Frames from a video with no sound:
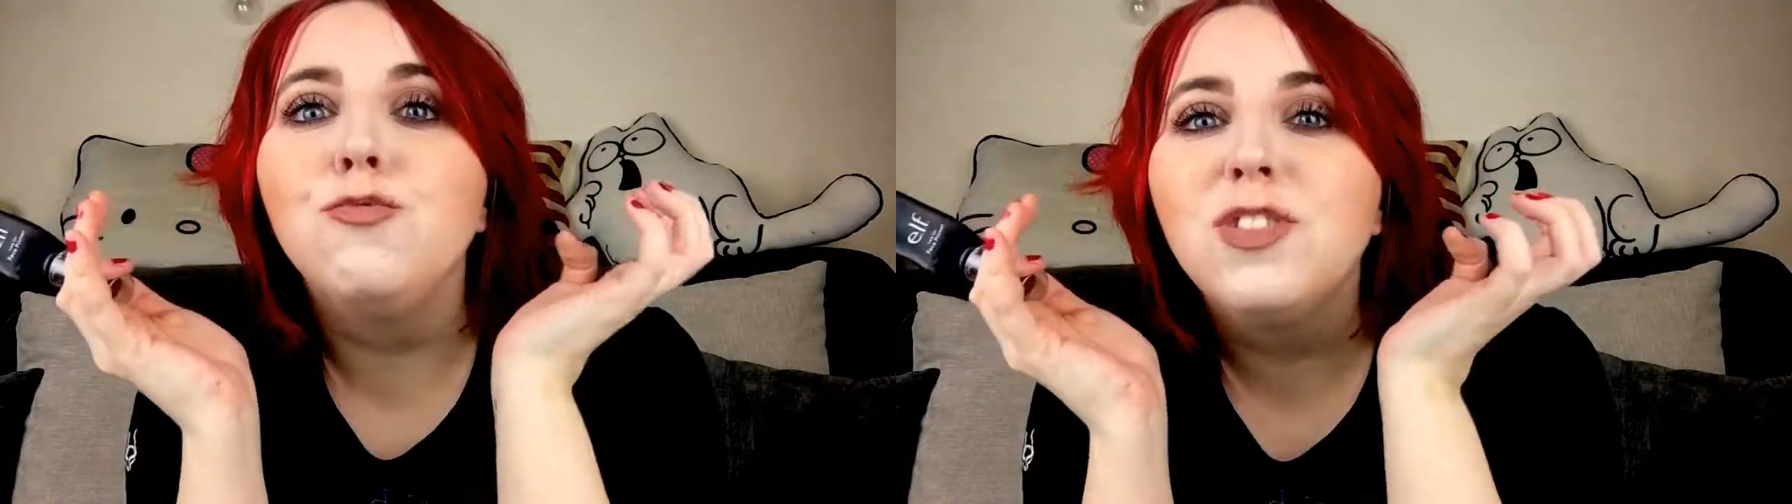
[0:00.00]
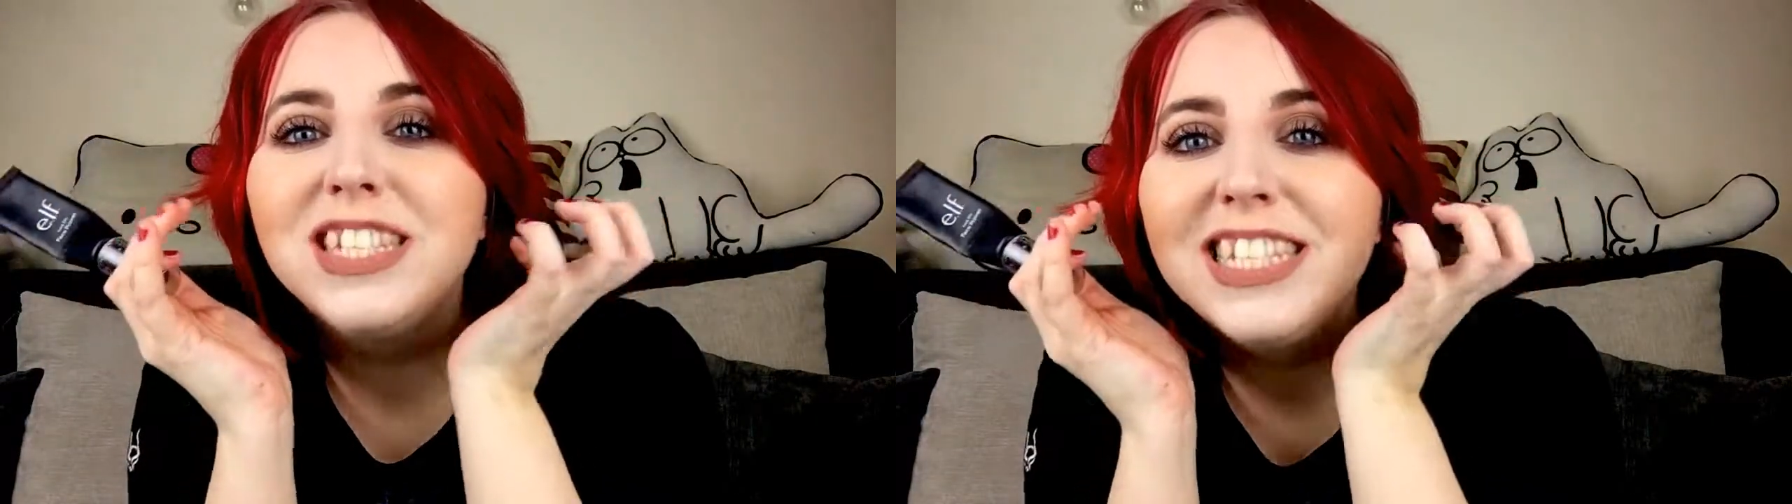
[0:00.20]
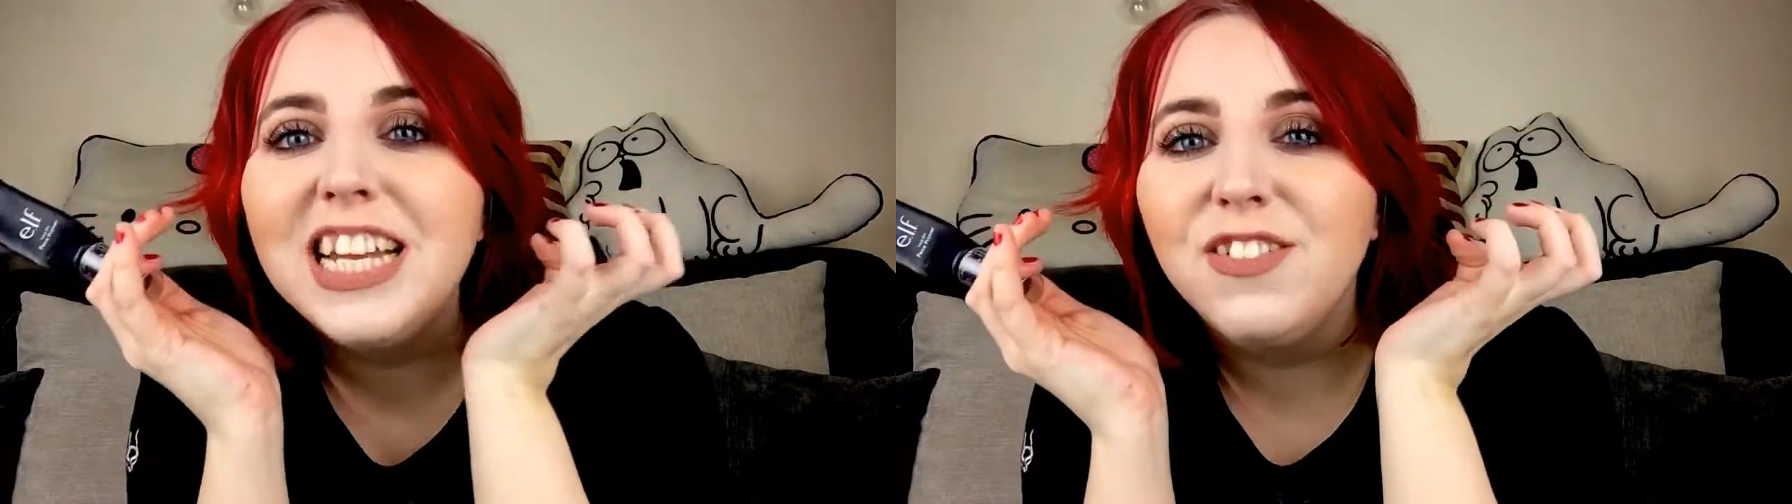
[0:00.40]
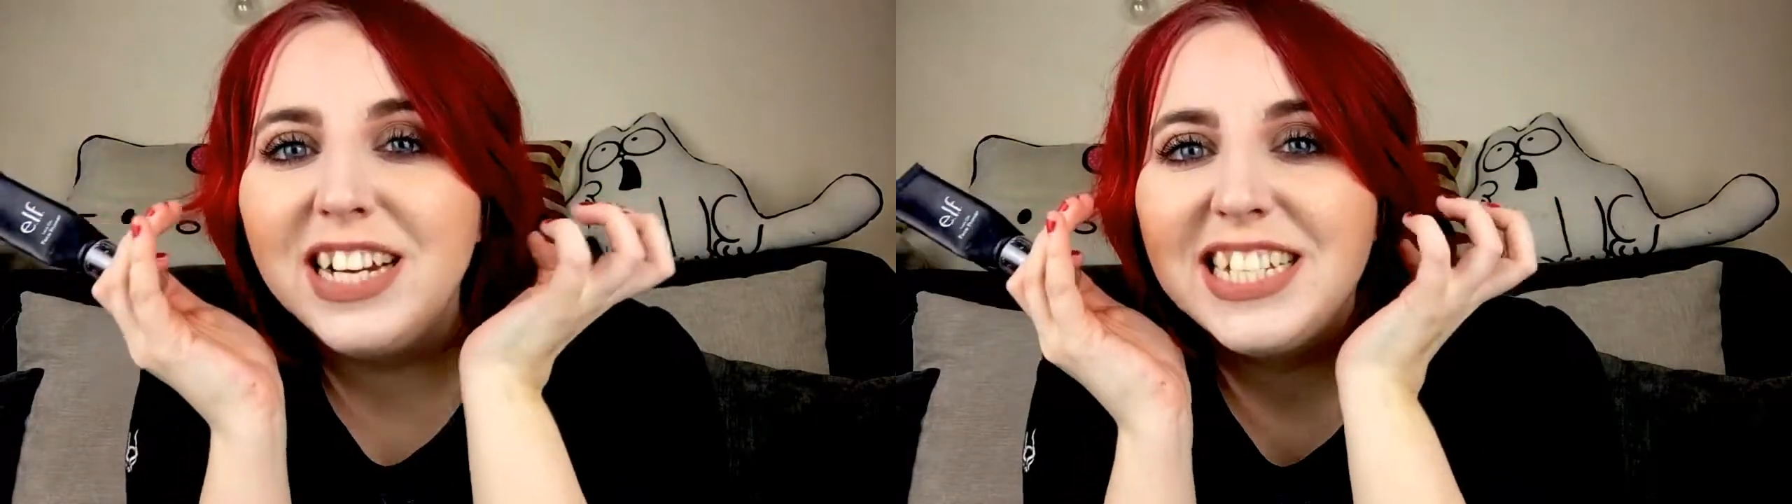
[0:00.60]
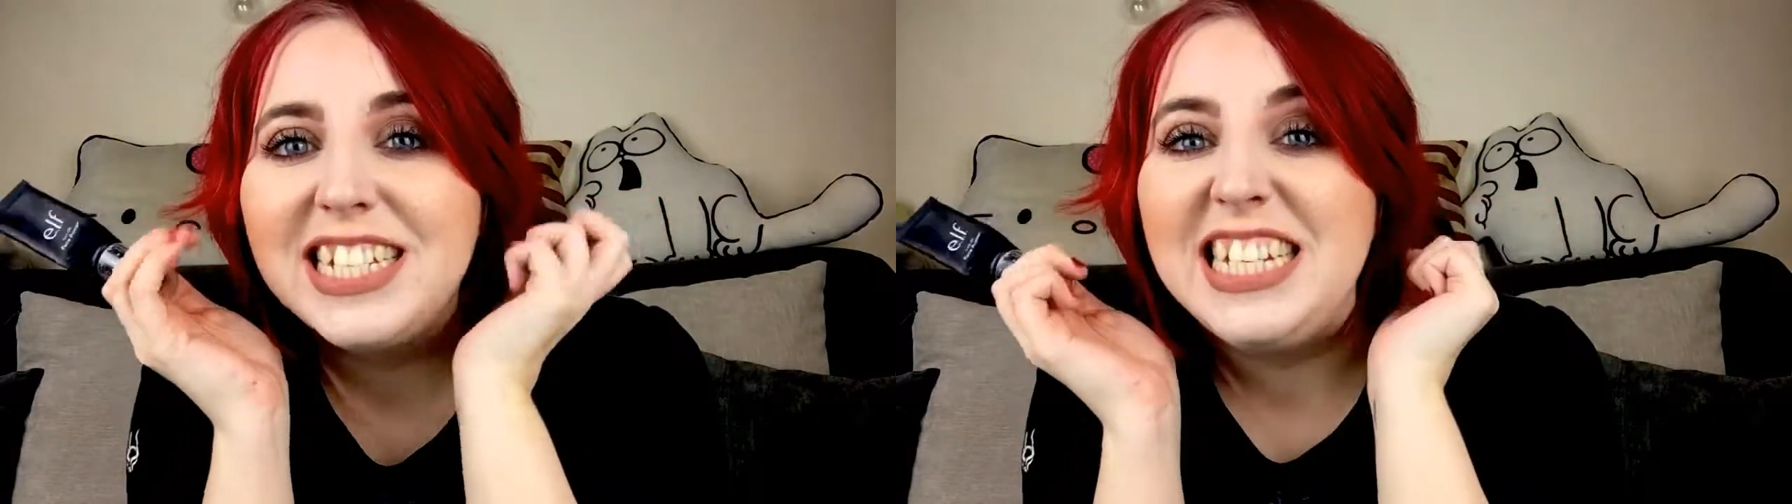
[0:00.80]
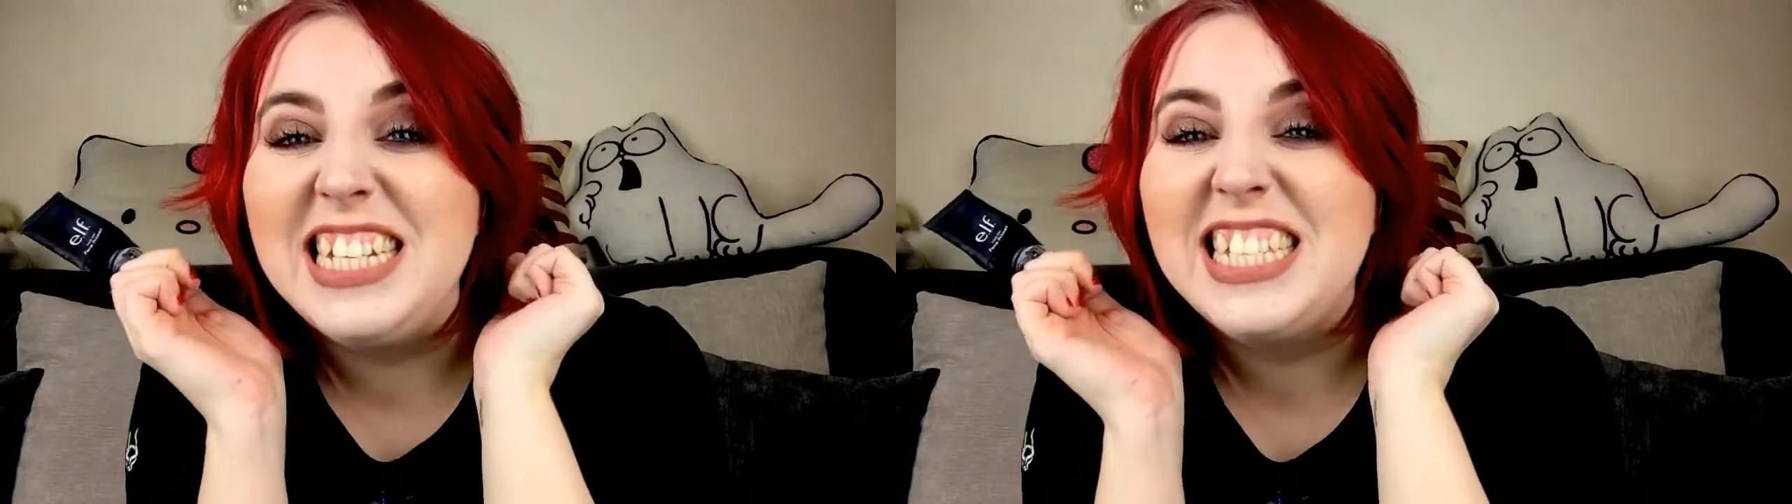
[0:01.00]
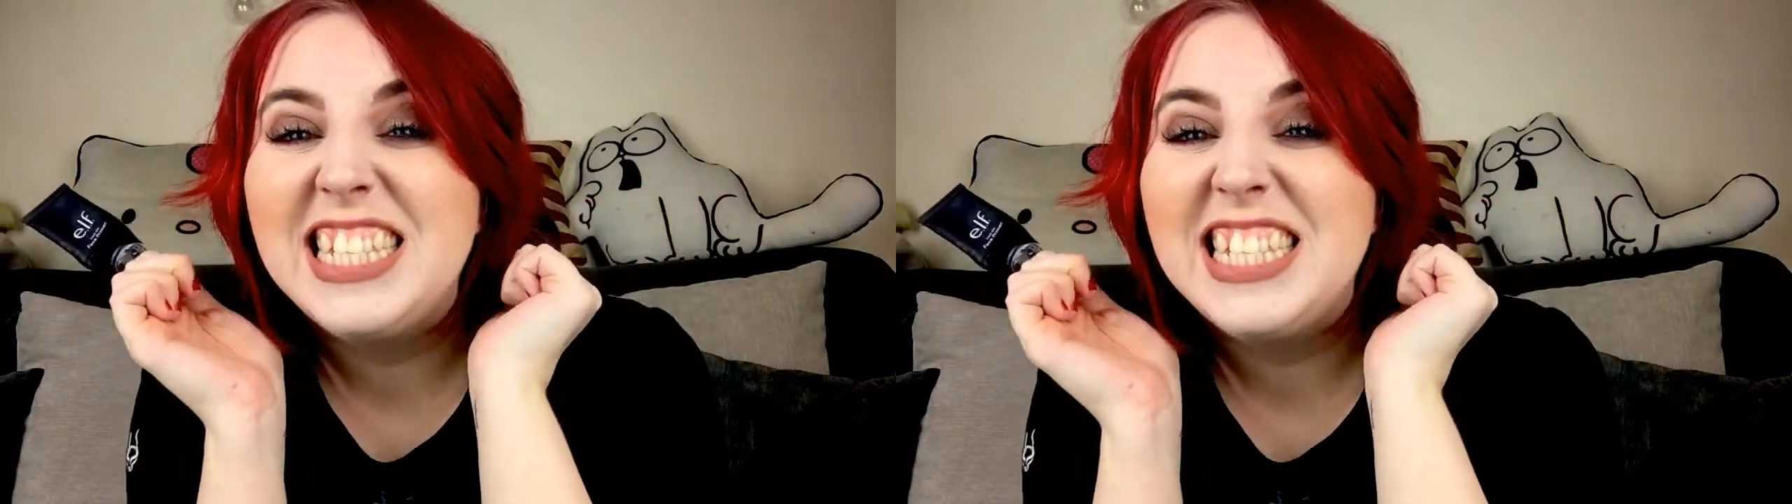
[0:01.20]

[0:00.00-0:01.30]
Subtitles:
seriously